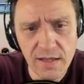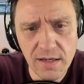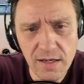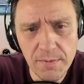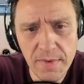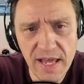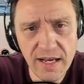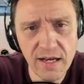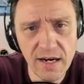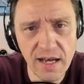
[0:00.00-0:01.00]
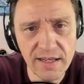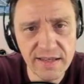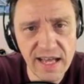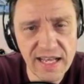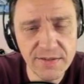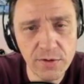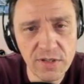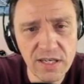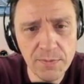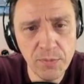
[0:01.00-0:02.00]
The Mega Knight, that's
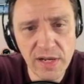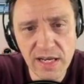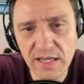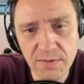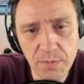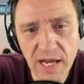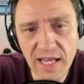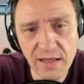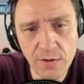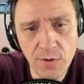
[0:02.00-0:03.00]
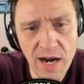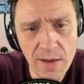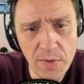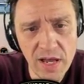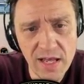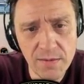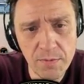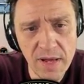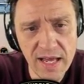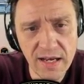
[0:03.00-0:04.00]
what he plays. Battle Ram and
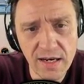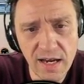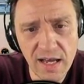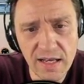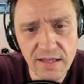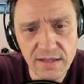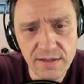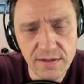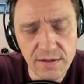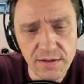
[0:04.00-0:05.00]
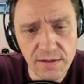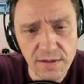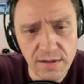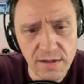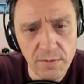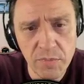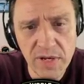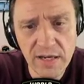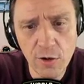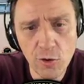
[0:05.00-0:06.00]
Mega Knight.
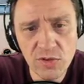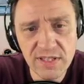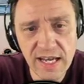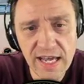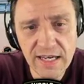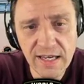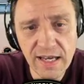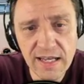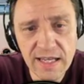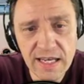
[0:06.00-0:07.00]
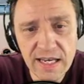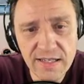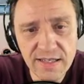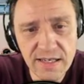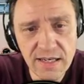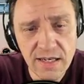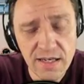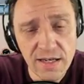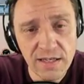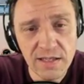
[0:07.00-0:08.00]
Big O taking it easy.
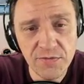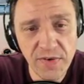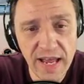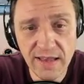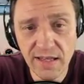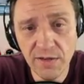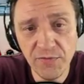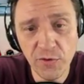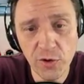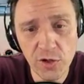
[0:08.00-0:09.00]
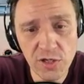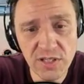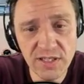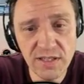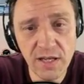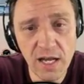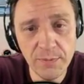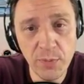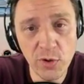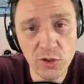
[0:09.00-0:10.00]
Defending first,
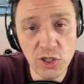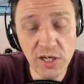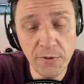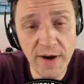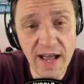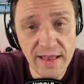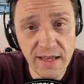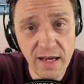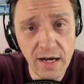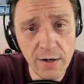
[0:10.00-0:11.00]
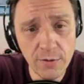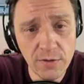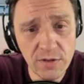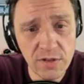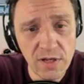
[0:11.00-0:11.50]
not pushing right now.